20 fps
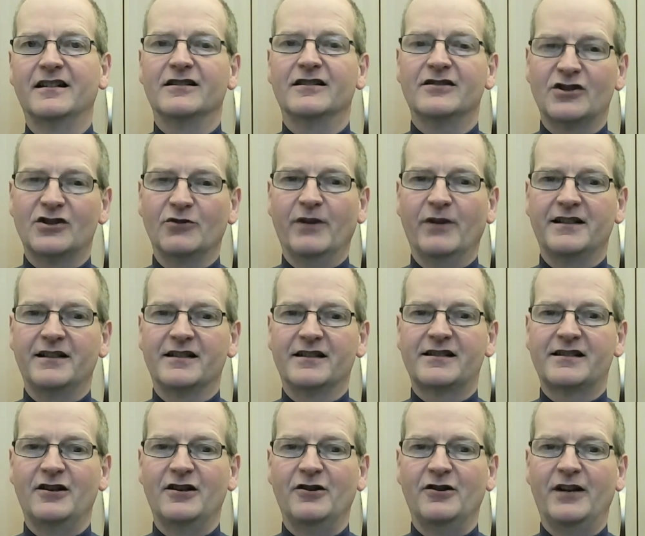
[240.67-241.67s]
to witness
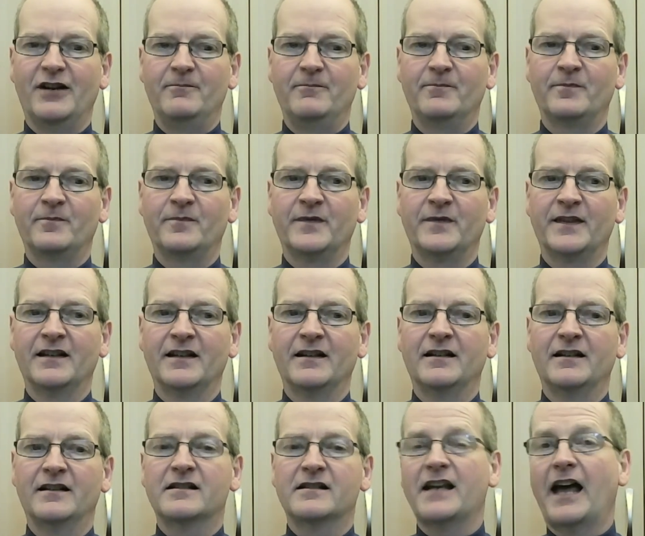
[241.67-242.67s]
to him,
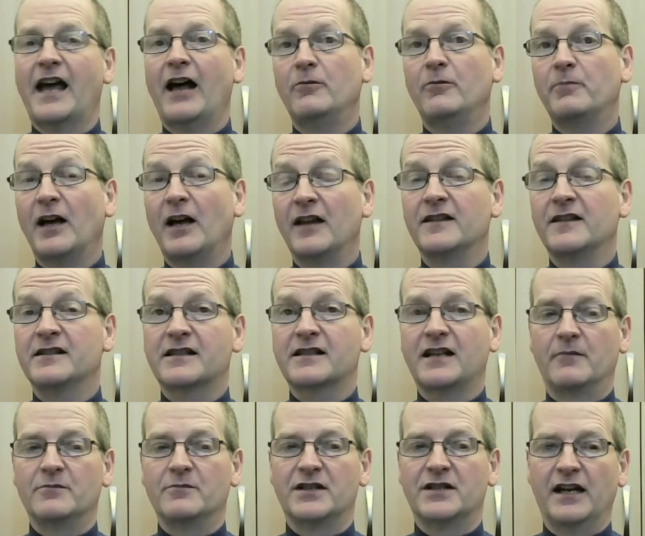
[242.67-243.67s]
to help others
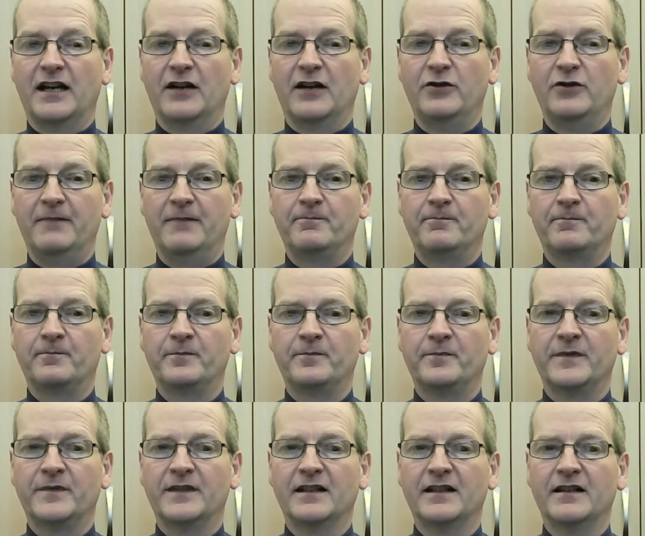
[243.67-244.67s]
come to know him,
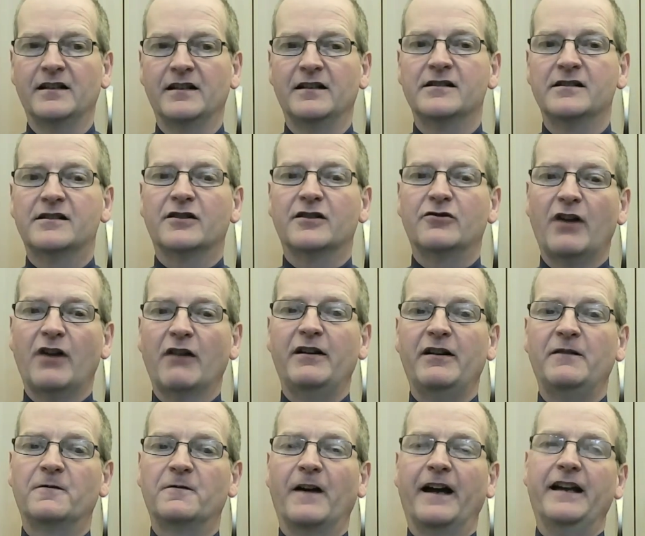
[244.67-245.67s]
to grow in
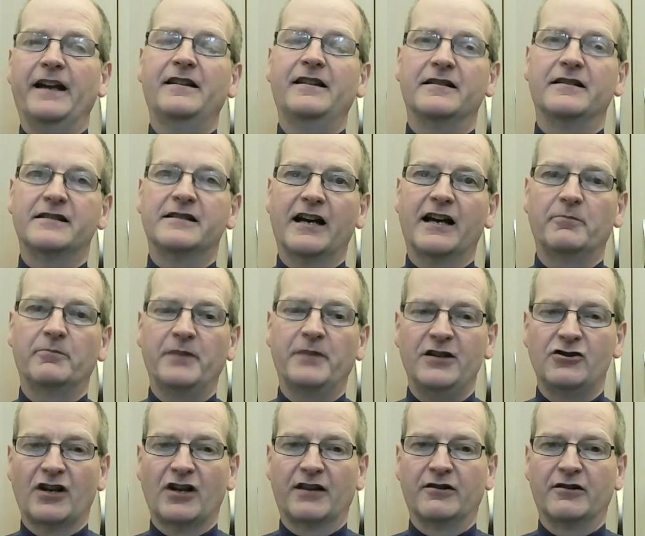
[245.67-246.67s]
faith and help
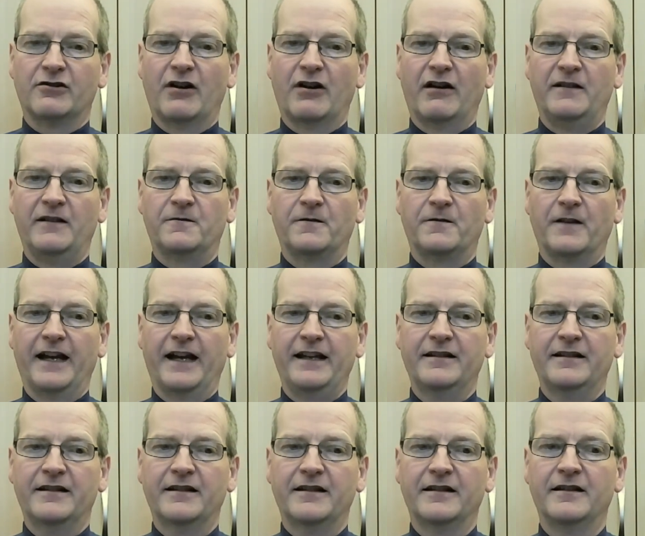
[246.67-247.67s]
each other grow in
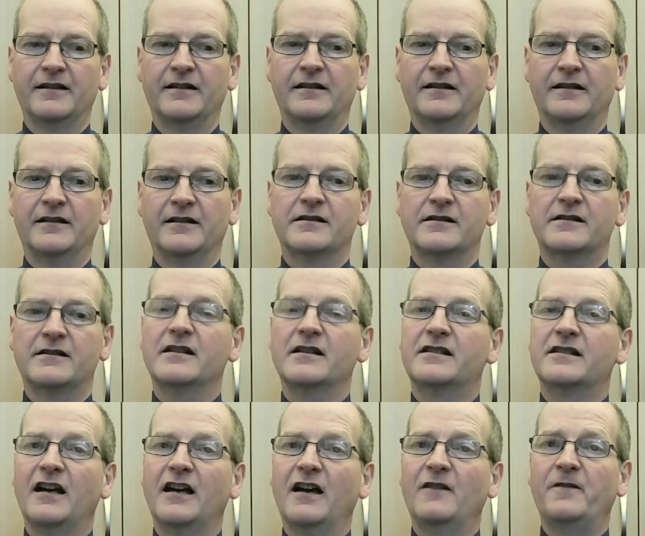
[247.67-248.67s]
faith, to
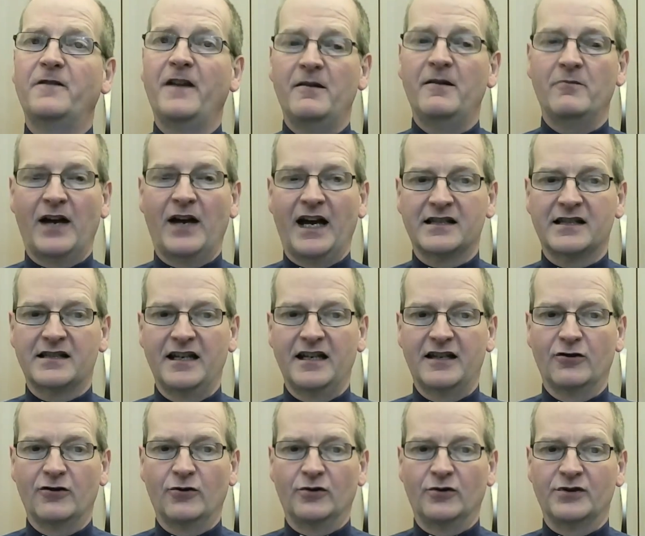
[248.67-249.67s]
serve him as he
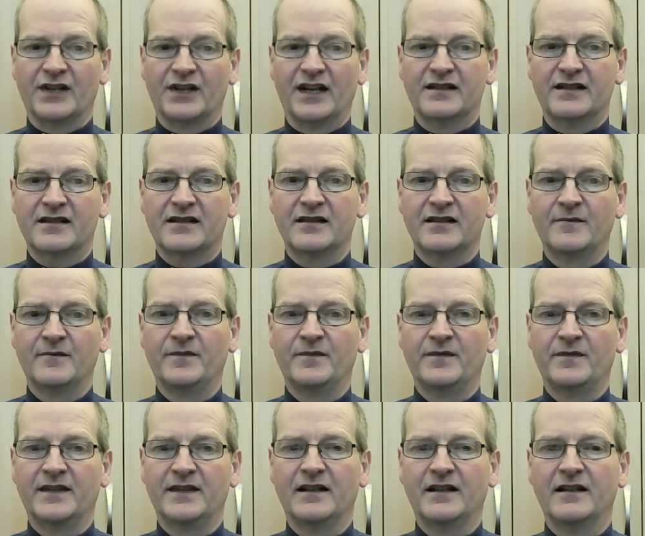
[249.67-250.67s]
calls us,
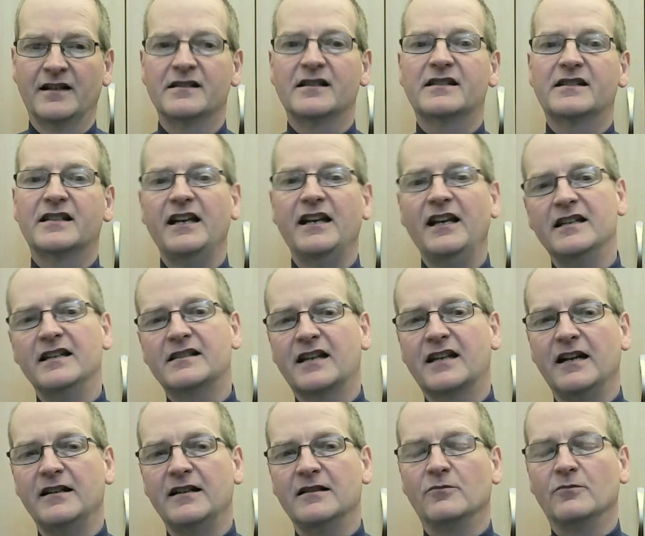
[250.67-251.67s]
to see his
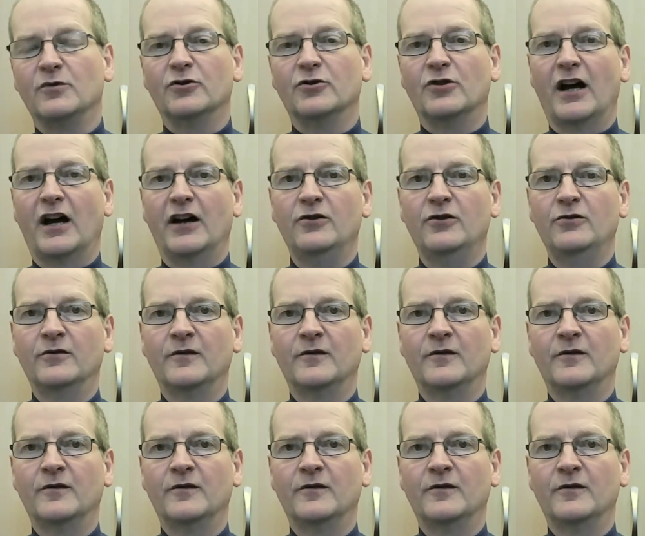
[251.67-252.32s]
kingdom grow,